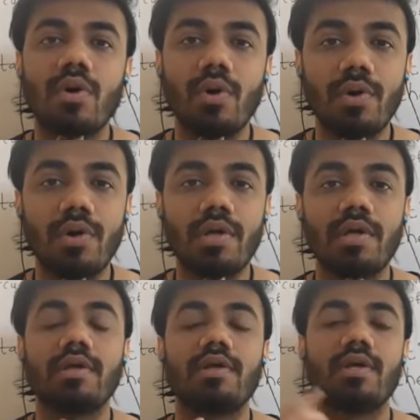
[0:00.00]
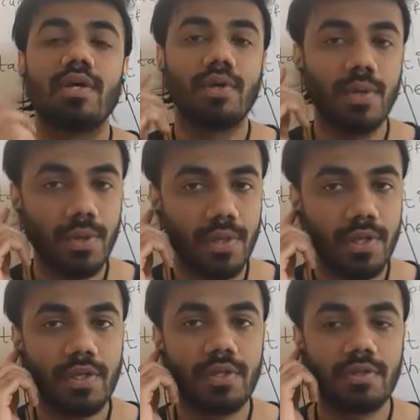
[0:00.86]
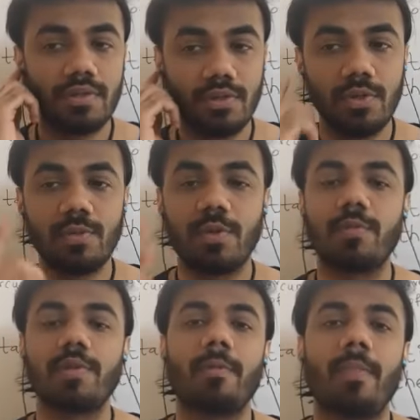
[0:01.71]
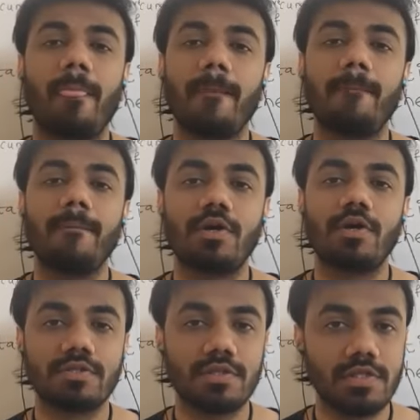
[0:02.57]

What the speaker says: okay, okay, no problem. Because